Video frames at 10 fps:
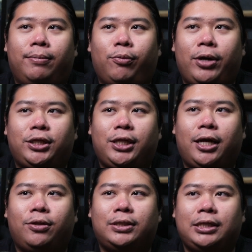we actually
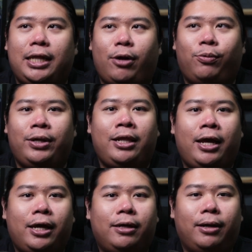get to see like
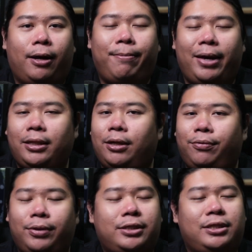Rinne, her
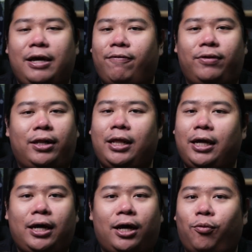mental is
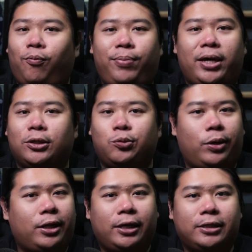definitely her biggest
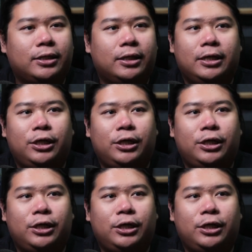weakness.